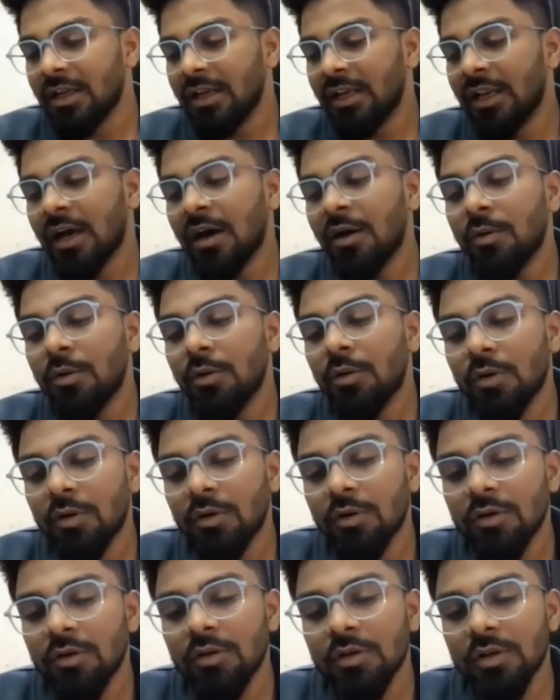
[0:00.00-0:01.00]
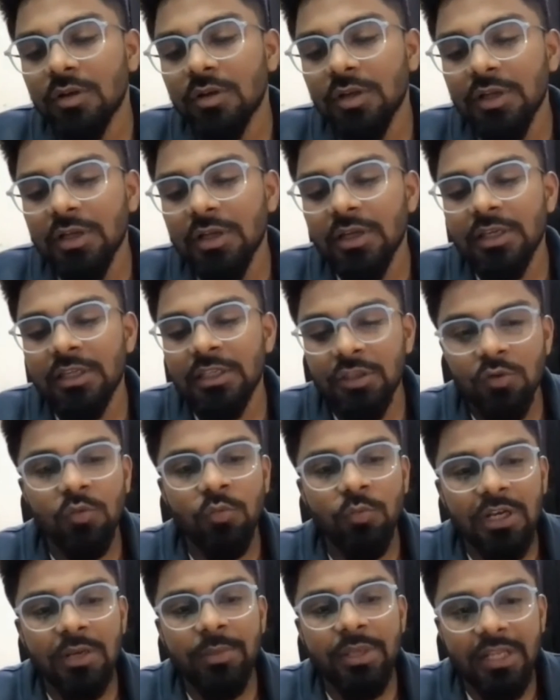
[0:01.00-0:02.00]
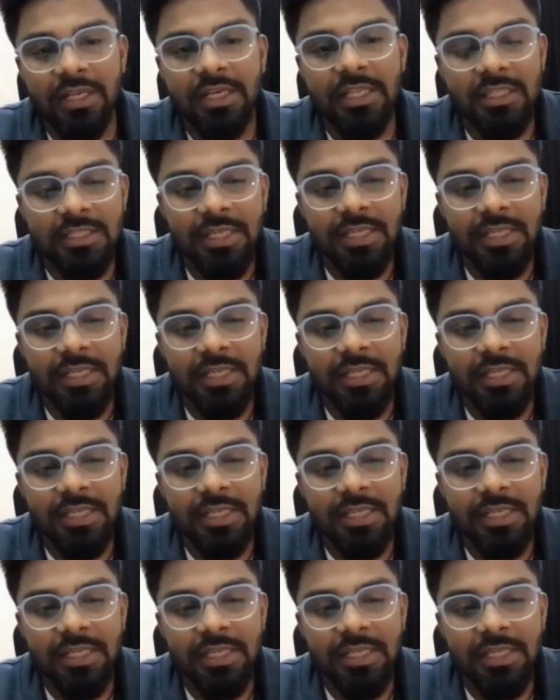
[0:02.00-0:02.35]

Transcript: Now you will be running